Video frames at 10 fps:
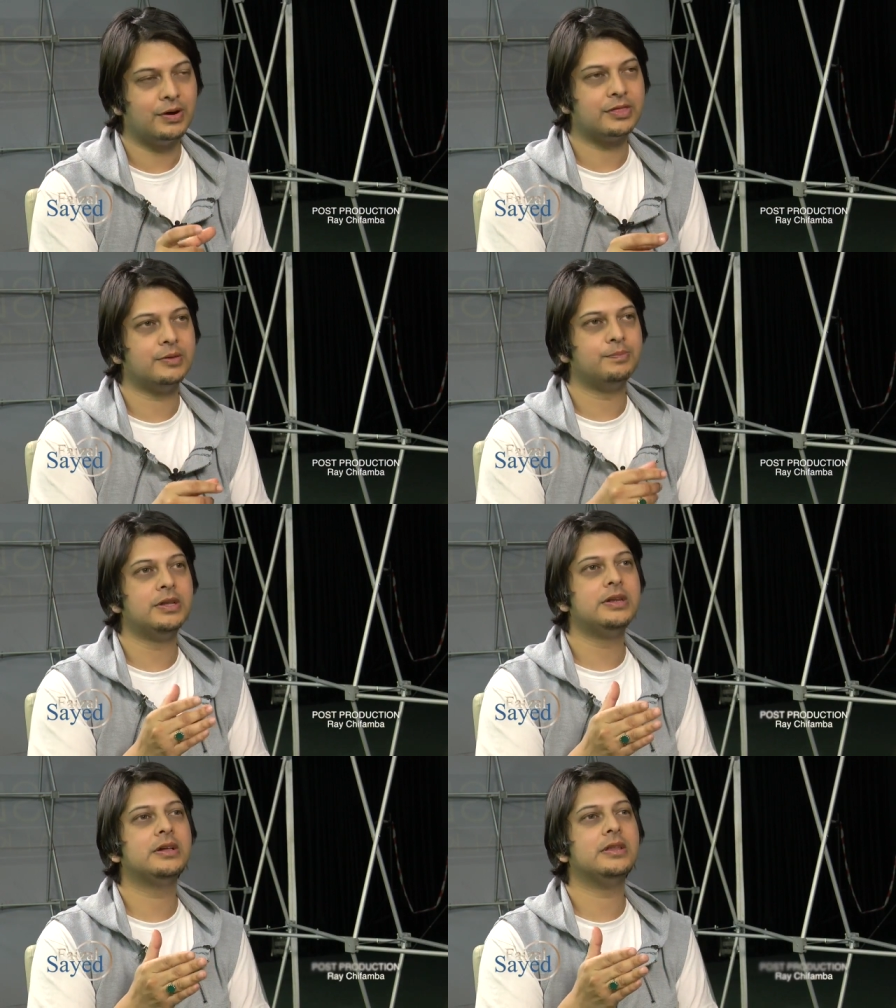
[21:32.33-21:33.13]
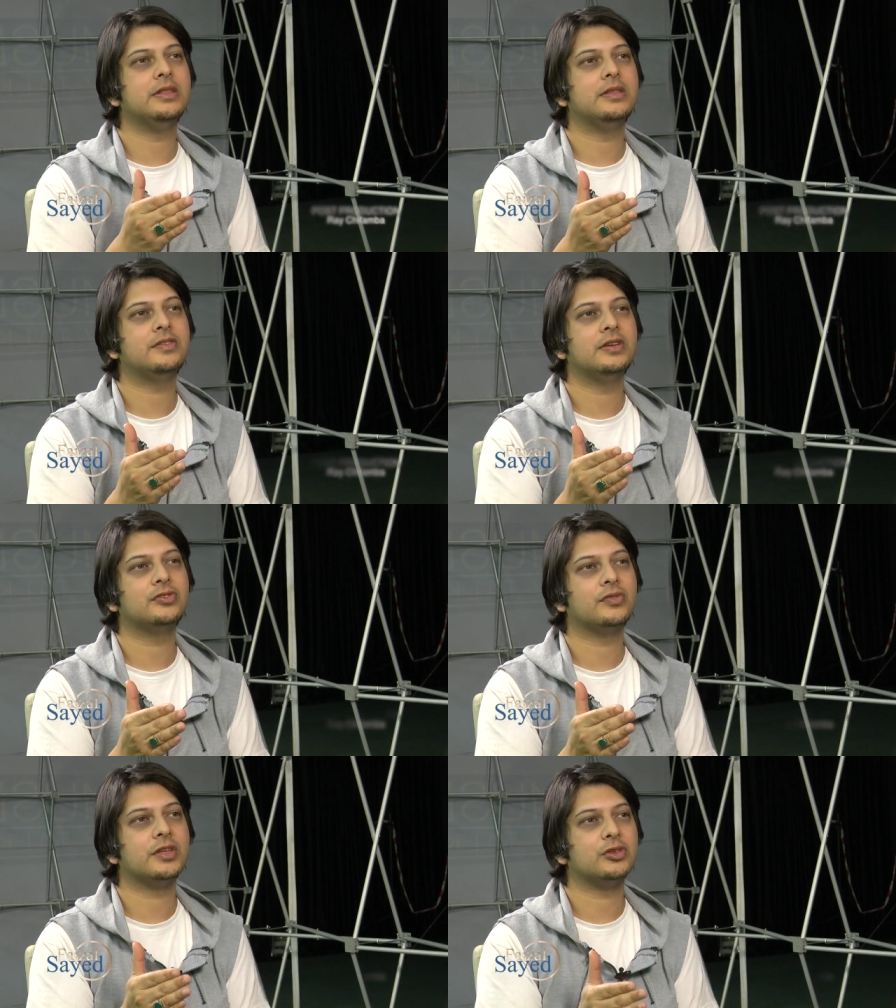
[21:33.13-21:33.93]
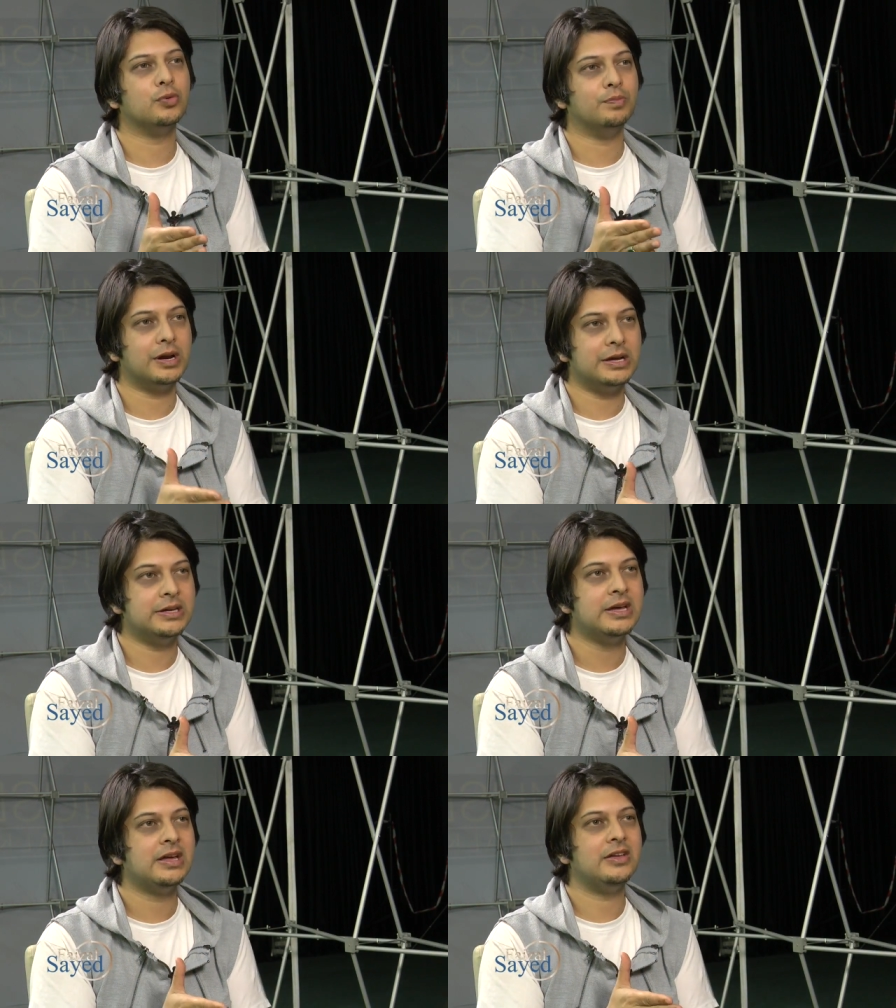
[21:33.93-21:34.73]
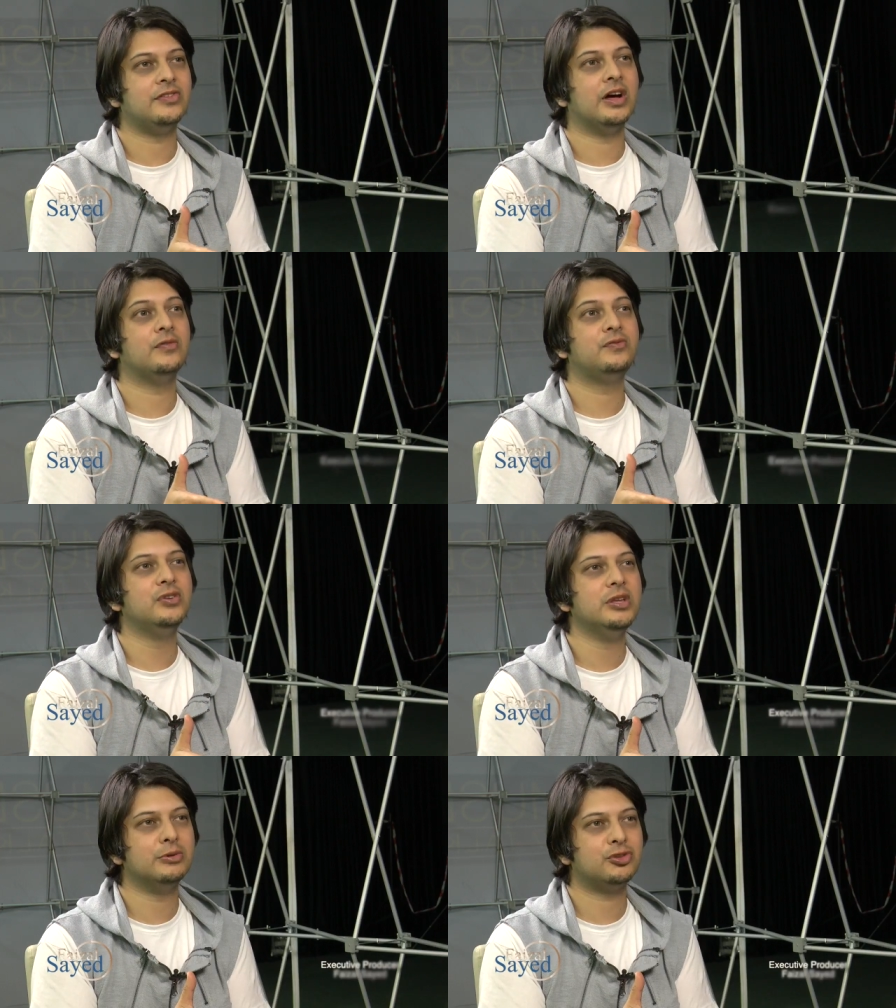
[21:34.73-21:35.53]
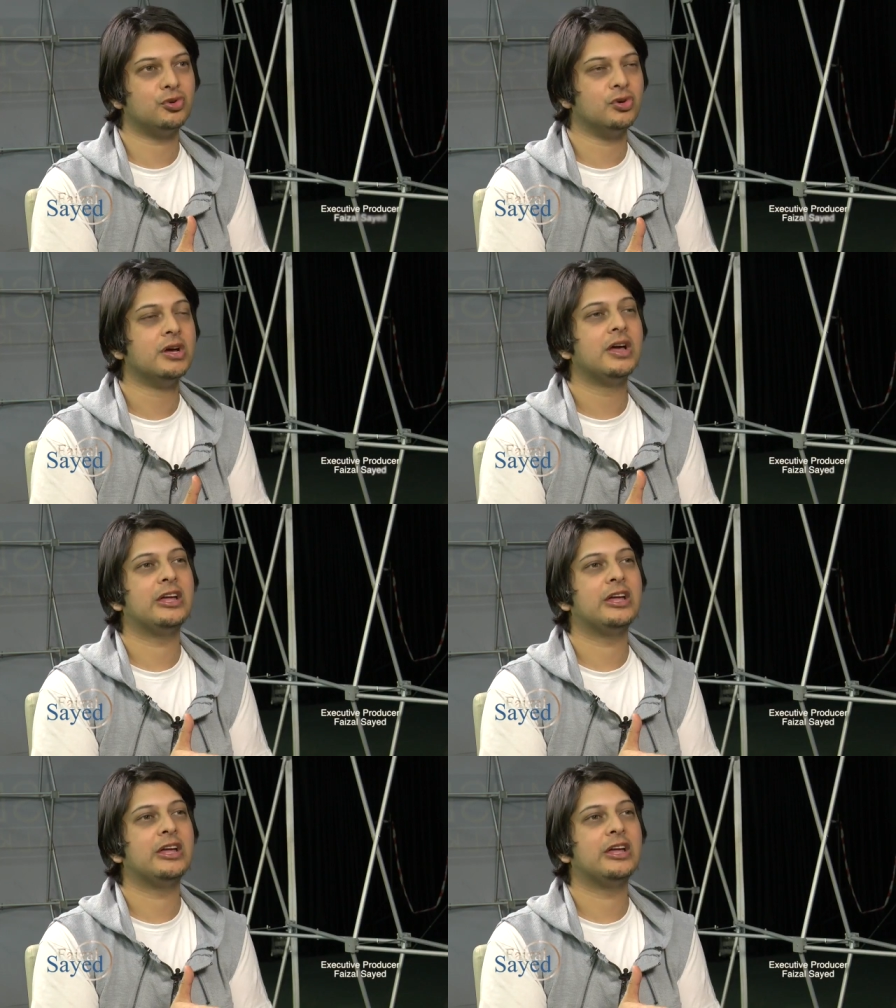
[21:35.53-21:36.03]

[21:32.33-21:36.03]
but the pinnacle in the sense of that your brain is now fully mature,